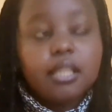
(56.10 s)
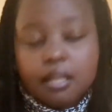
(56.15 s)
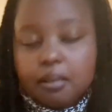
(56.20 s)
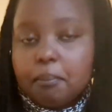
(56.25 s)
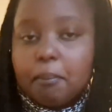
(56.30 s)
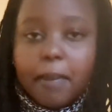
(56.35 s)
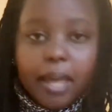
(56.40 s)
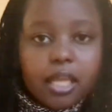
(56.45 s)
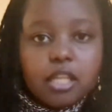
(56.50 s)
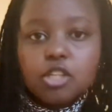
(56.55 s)

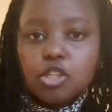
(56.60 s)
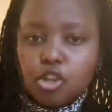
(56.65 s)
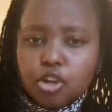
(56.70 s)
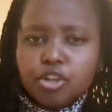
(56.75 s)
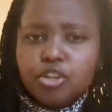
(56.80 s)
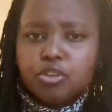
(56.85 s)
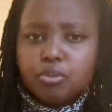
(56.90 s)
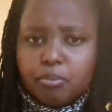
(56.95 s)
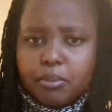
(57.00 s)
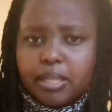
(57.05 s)
main
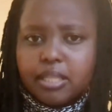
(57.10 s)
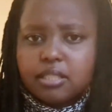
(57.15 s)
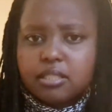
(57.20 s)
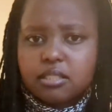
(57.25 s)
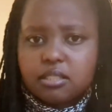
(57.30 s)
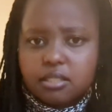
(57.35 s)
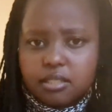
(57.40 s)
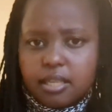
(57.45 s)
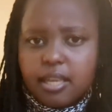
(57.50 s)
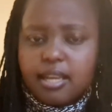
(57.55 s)

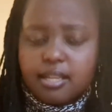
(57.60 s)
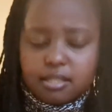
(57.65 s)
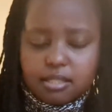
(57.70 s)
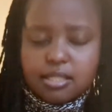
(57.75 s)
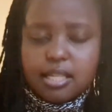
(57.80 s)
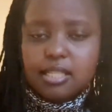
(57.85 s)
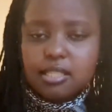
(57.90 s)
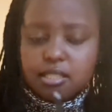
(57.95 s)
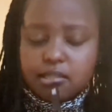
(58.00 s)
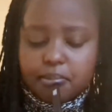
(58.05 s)
document. Yes,
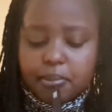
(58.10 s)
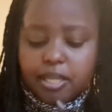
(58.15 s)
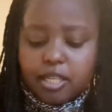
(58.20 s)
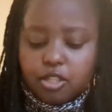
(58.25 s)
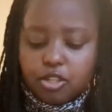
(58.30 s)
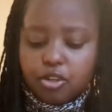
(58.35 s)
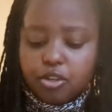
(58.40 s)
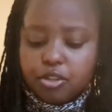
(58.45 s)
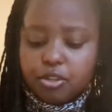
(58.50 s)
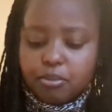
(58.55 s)
that's the main
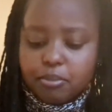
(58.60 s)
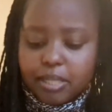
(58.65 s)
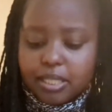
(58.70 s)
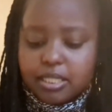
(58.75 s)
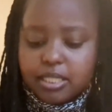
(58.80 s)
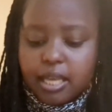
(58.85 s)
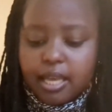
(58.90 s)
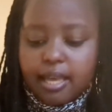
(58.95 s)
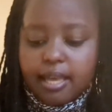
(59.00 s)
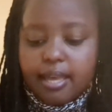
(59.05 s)

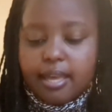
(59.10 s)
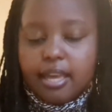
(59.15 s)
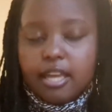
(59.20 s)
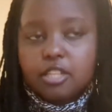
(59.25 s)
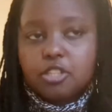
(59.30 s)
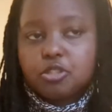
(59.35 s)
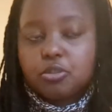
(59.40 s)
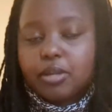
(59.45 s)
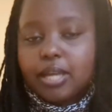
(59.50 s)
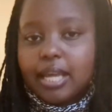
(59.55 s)
document.
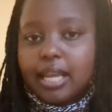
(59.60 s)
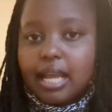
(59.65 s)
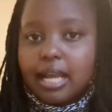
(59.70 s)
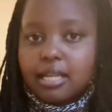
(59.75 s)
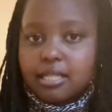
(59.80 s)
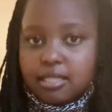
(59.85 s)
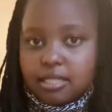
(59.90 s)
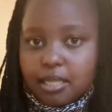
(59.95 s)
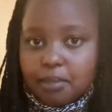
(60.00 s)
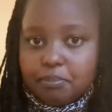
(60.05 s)
And to get
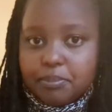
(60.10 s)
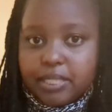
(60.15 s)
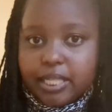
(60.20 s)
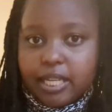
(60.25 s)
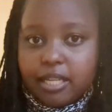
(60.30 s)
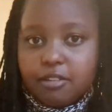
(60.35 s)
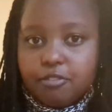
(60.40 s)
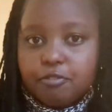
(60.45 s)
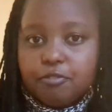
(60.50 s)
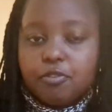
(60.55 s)

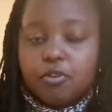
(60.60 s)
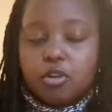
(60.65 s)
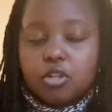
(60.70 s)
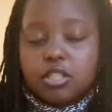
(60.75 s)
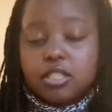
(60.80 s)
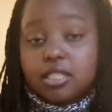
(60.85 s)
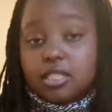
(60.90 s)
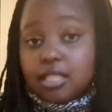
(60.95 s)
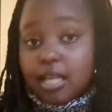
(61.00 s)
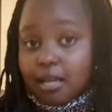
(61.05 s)
accepted, for
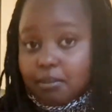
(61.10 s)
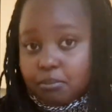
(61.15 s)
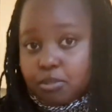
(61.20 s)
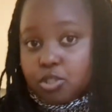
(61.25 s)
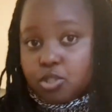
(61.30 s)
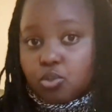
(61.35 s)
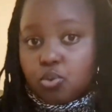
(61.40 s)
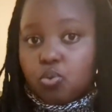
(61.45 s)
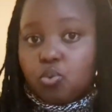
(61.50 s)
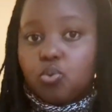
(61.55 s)
some
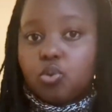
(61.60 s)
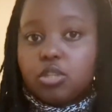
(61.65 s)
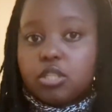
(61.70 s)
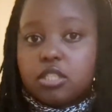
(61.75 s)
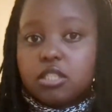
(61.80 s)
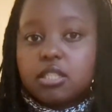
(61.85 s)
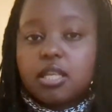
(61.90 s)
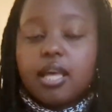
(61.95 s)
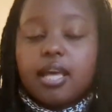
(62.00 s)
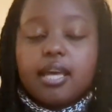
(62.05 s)

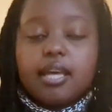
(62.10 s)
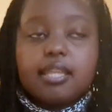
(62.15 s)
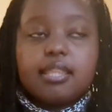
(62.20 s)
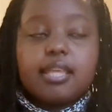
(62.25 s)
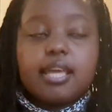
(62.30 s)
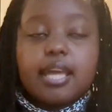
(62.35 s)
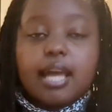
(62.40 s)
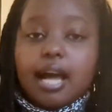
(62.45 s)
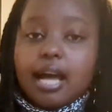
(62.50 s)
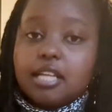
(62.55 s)
schools
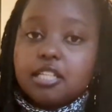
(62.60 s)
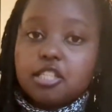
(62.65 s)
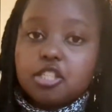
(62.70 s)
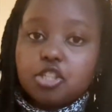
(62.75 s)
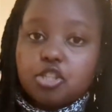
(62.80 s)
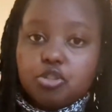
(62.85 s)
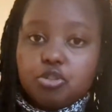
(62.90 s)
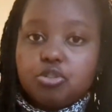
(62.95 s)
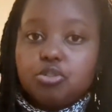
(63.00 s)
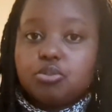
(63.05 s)
they
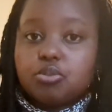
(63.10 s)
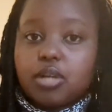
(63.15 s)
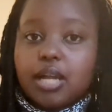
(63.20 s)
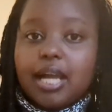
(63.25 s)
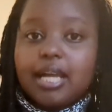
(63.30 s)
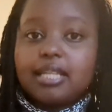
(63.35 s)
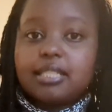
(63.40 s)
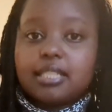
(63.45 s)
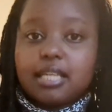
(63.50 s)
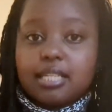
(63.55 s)
ask you to
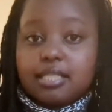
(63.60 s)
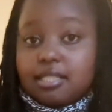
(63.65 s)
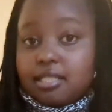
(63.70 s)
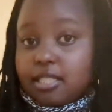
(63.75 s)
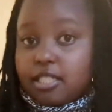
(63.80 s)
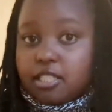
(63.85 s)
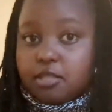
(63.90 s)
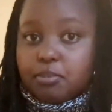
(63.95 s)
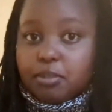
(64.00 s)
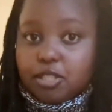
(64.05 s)
write a
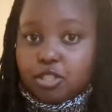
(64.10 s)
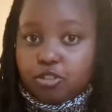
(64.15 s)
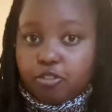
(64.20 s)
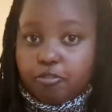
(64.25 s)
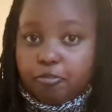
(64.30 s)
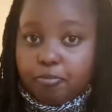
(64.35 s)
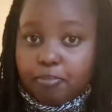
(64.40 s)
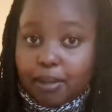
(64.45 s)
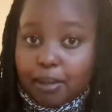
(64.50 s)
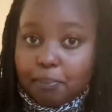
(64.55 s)
statement
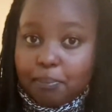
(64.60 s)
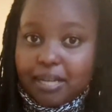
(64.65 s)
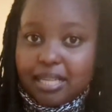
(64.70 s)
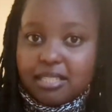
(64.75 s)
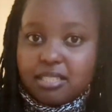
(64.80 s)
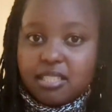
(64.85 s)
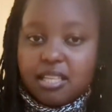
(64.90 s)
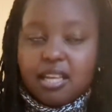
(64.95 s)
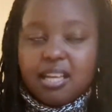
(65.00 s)
of purpose.